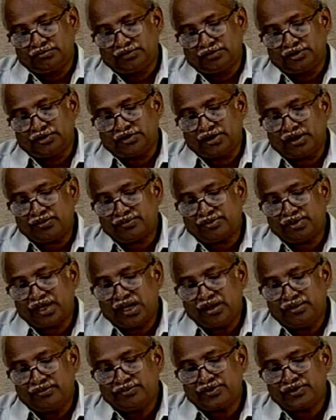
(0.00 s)

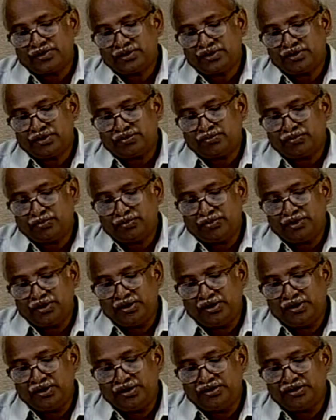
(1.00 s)
sometimes it is
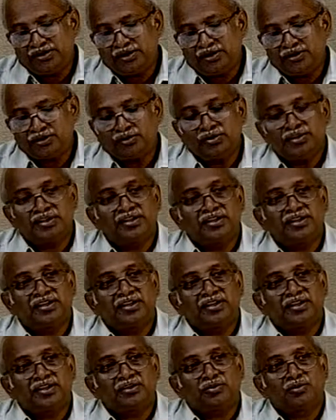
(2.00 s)
easier to
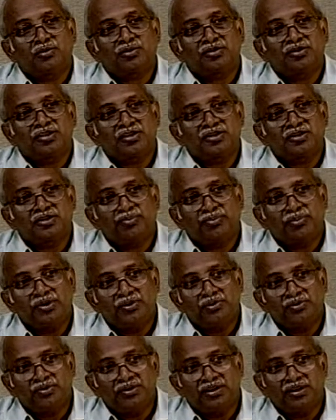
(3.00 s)
integrate coastal shipping
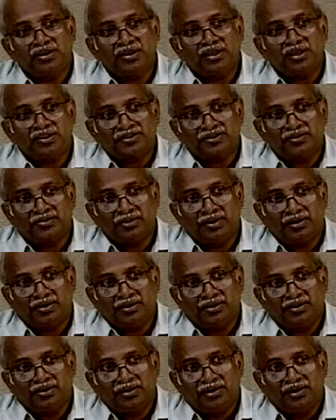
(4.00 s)
with inland shipping
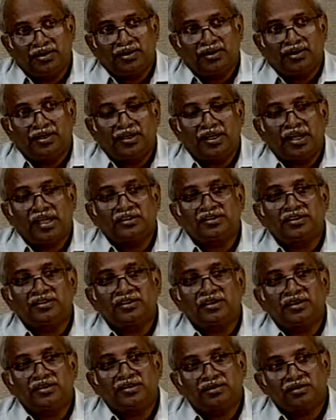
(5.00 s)
rather
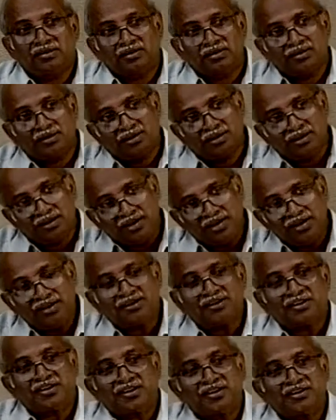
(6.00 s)
than
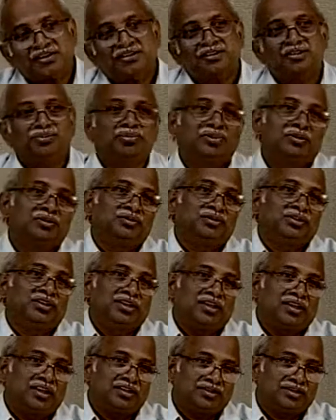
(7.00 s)
international shipping with
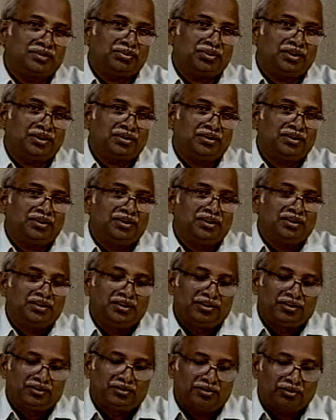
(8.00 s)
inland shipping.
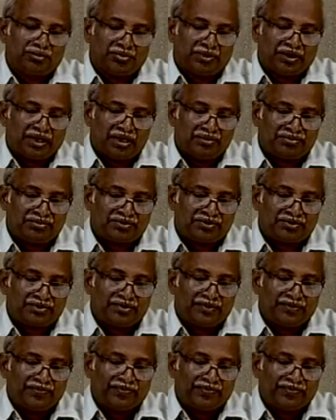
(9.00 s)
So perhaps